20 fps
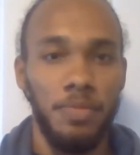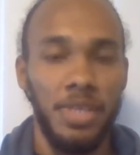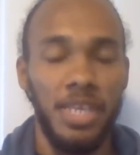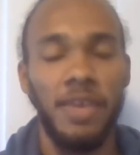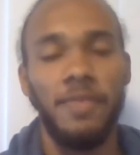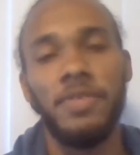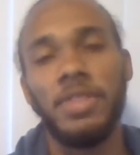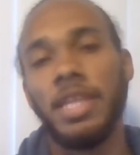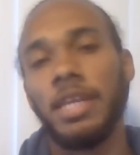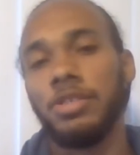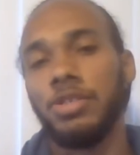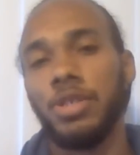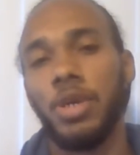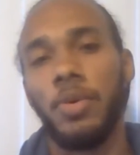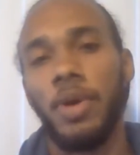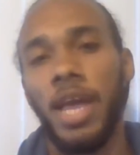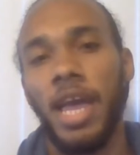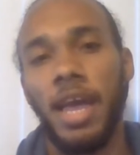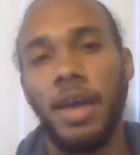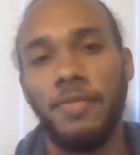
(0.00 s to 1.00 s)
given that you
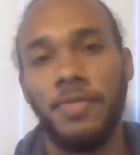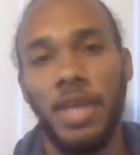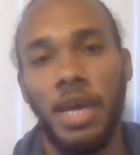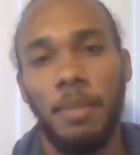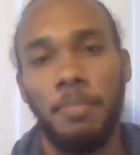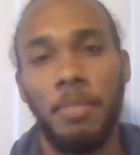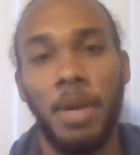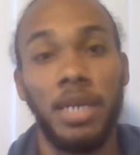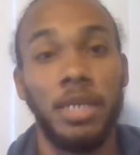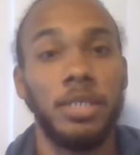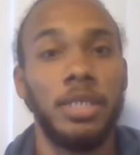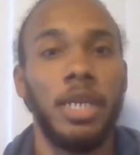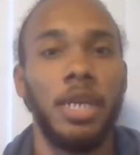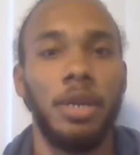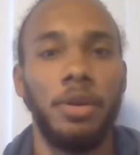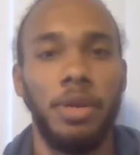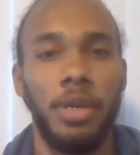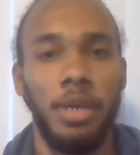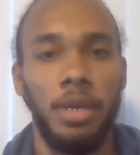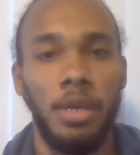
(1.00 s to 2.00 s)
don't have that
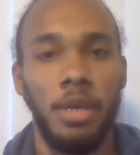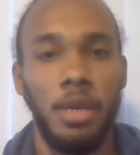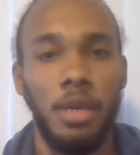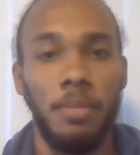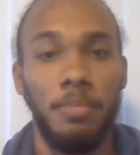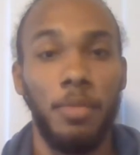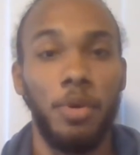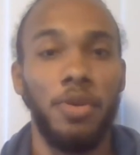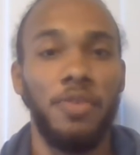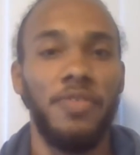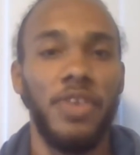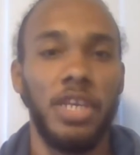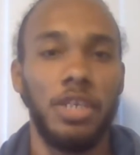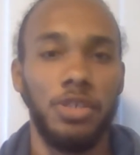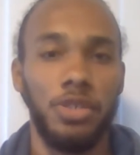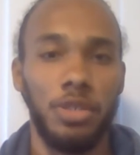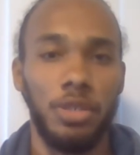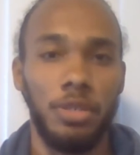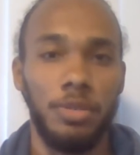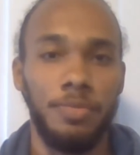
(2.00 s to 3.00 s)
monetary
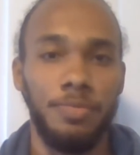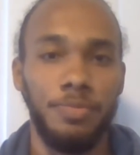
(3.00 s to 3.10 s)
motivation.